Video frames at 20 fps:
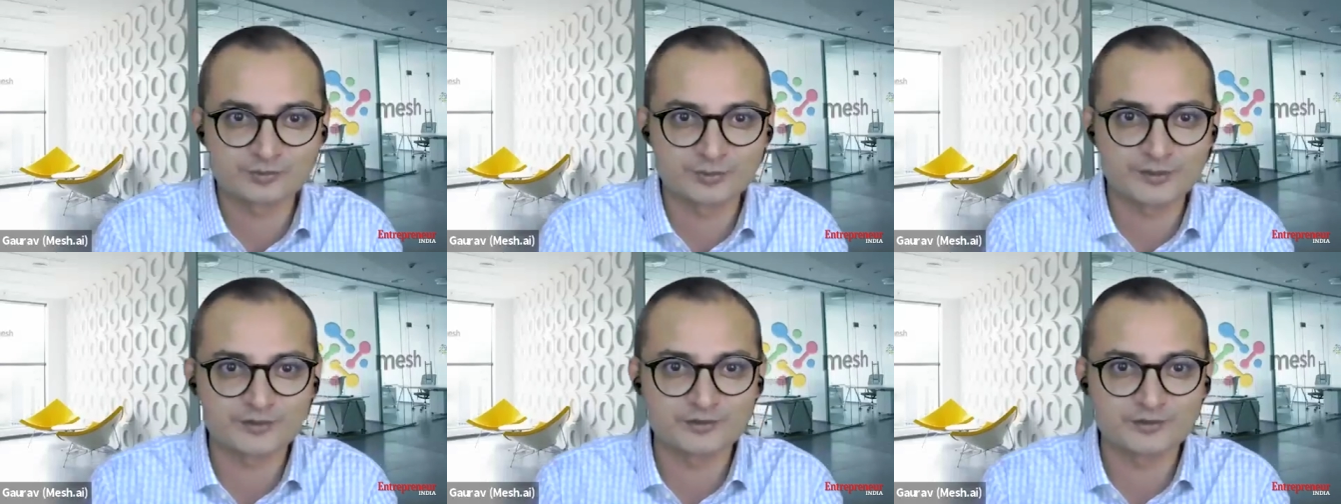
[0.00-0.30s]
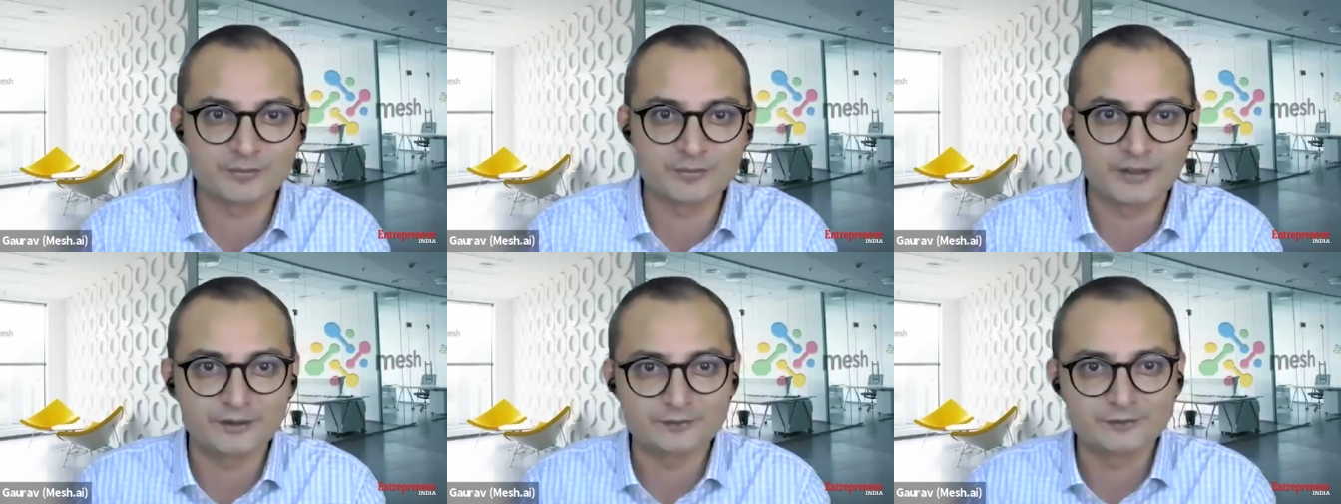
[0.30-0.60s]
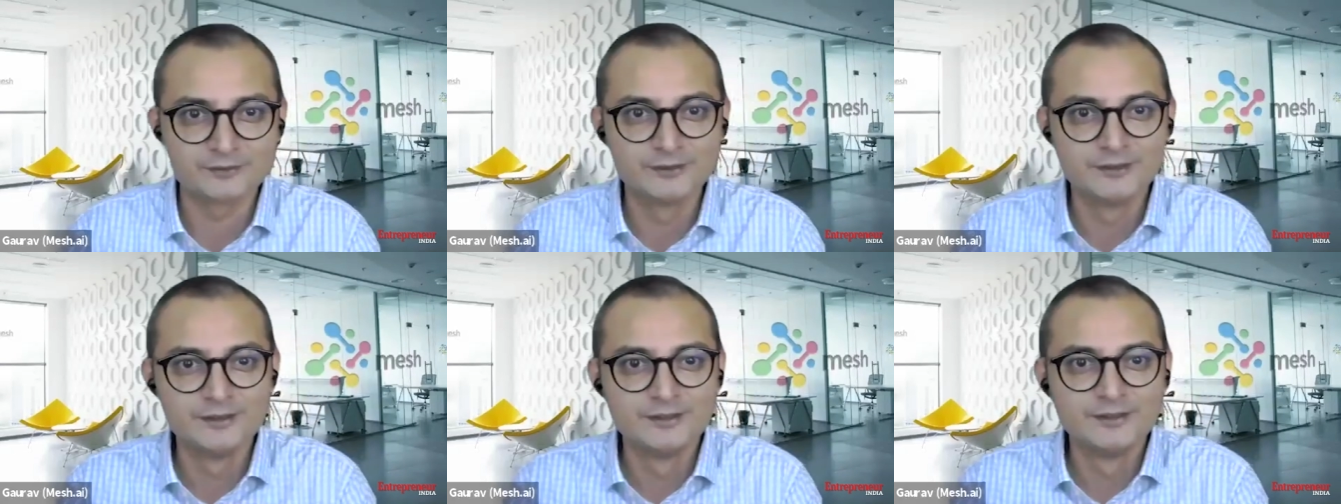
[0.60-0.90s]
and transparent
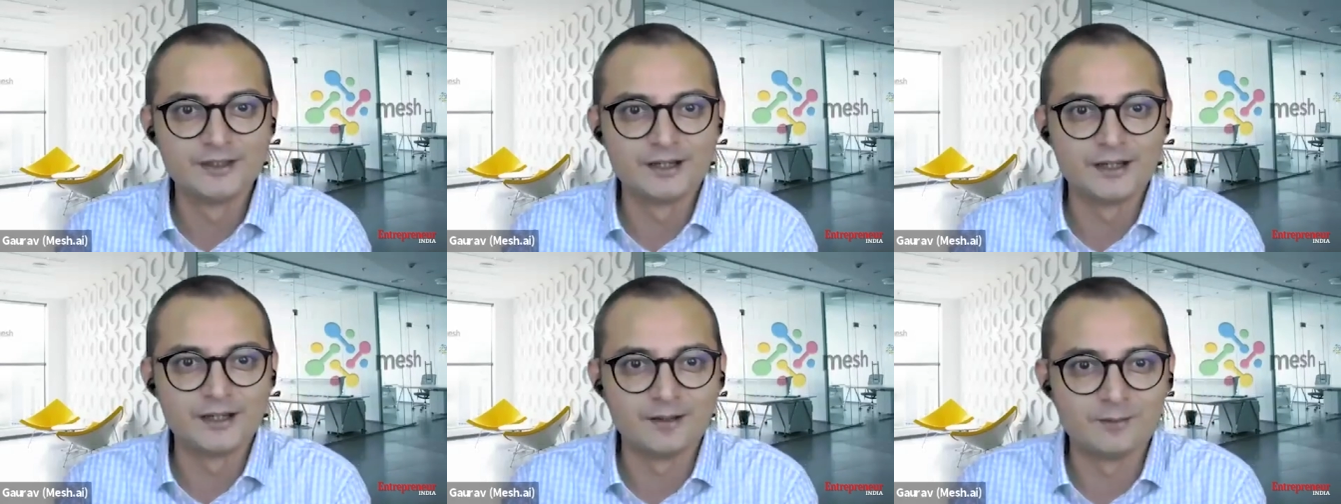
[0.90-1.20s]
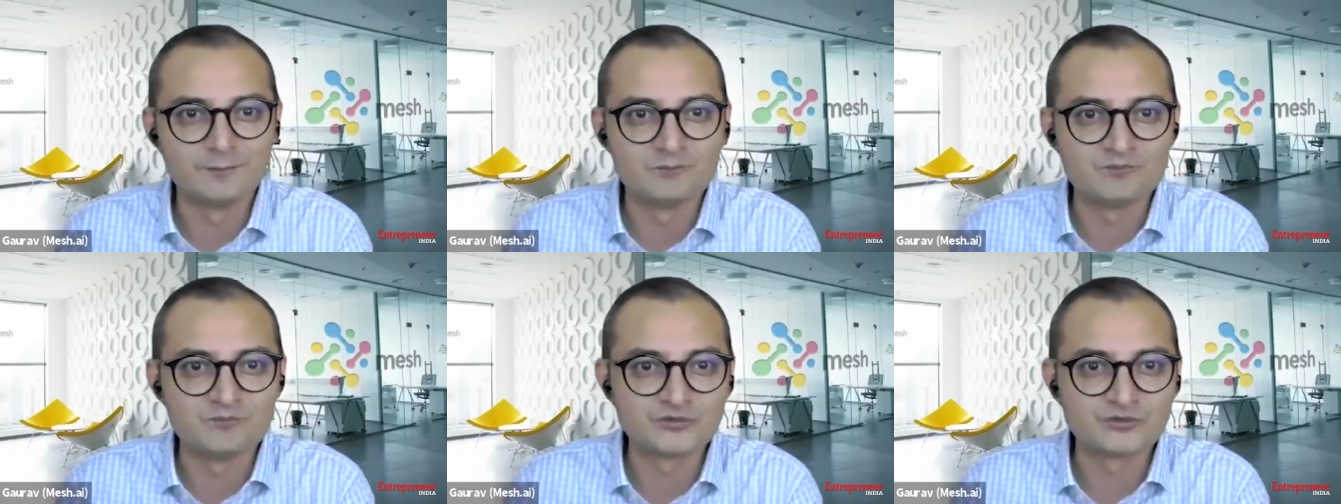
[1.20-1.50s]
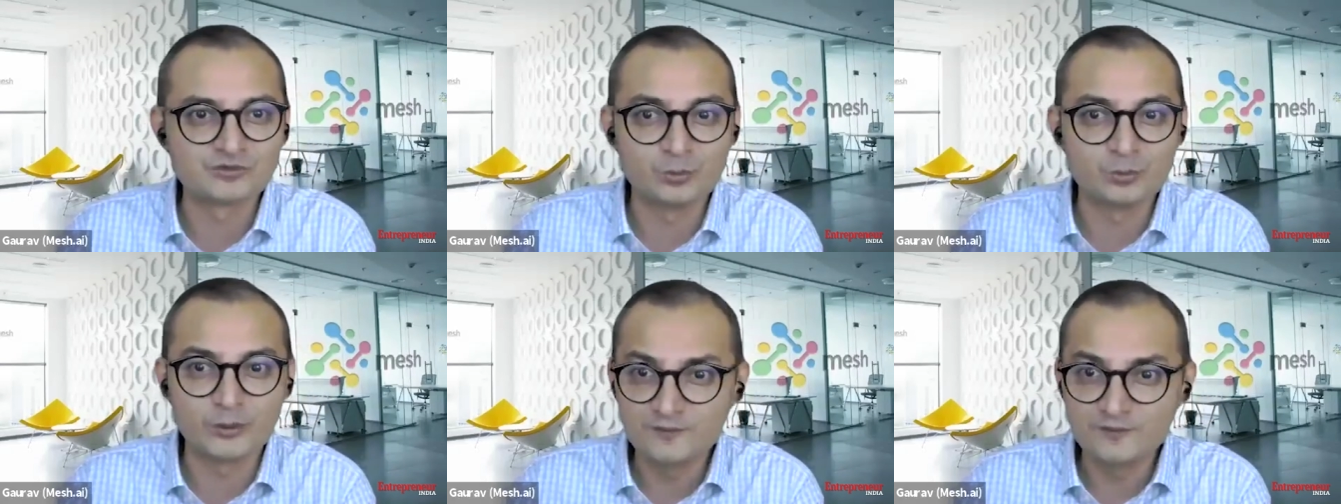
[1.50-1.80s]
manner.
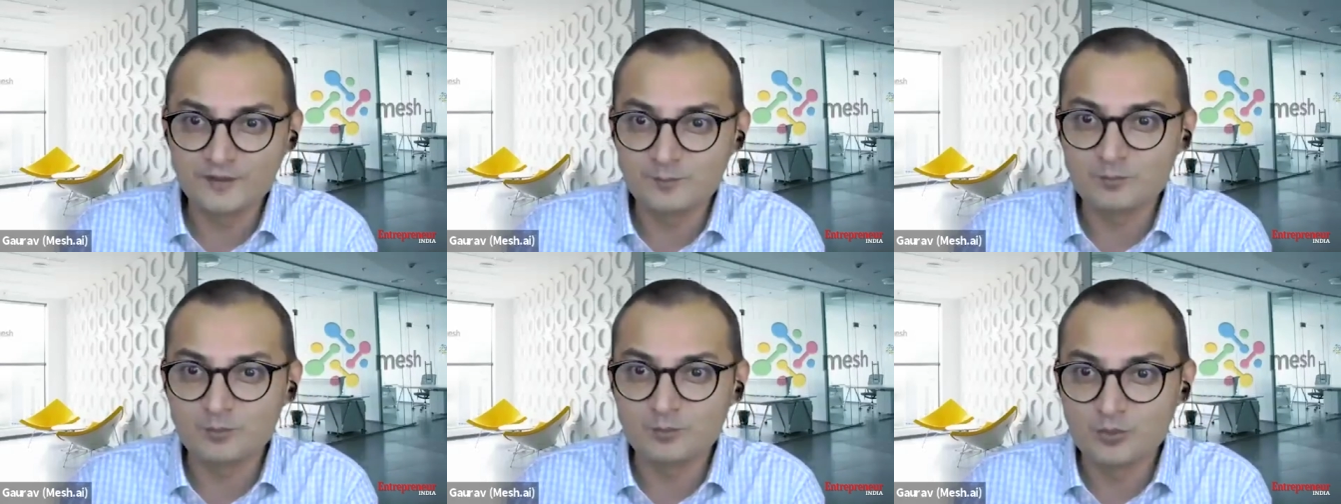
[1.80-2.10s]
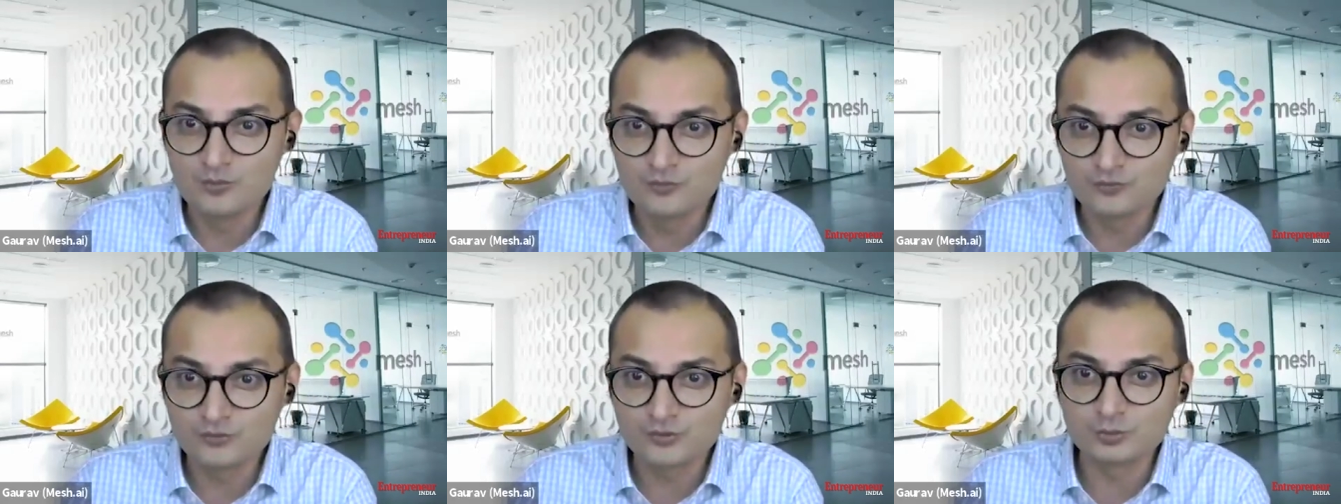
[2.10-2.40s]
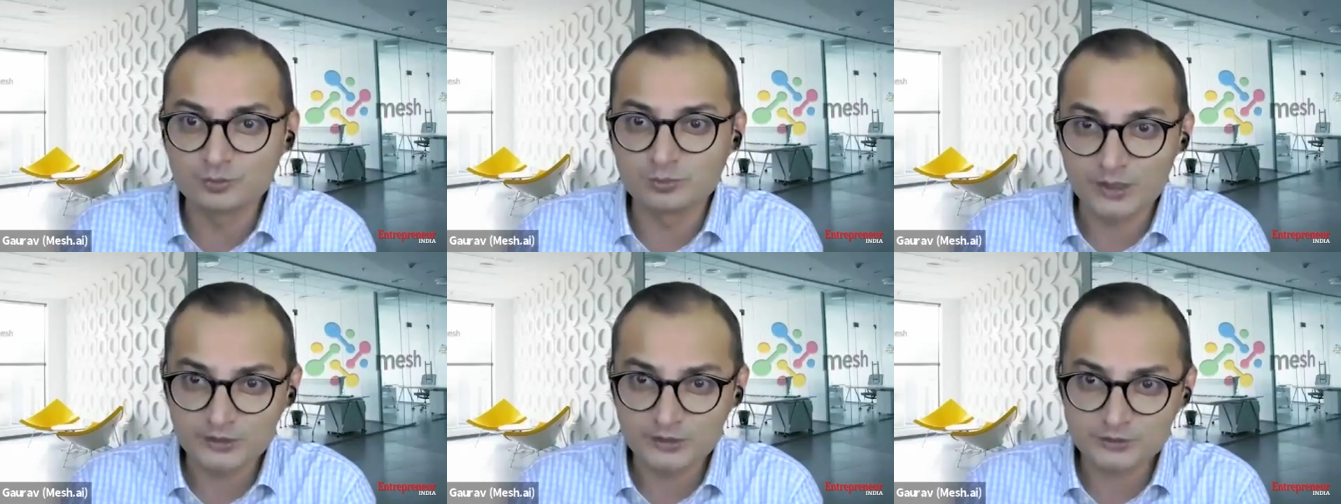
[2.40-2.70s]
Um, so when they
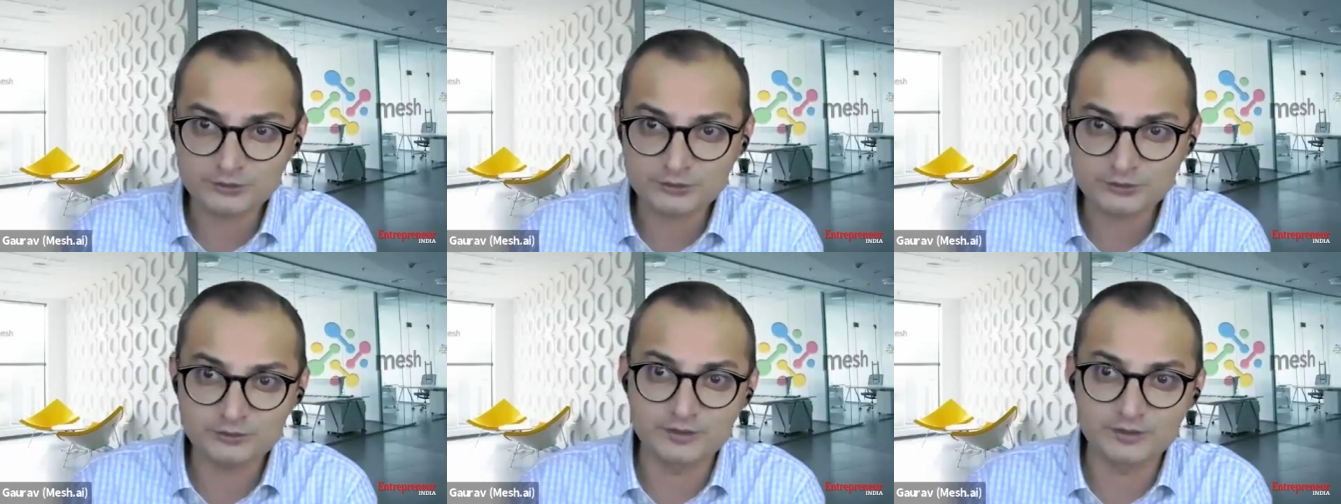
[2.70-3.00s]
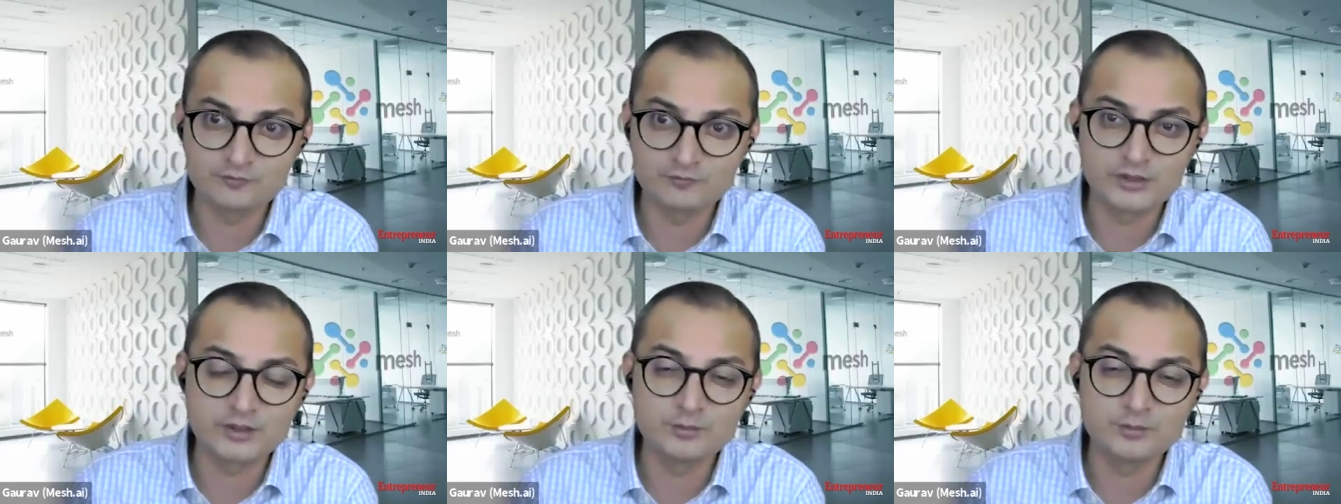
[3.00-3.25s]
moved to Mesh,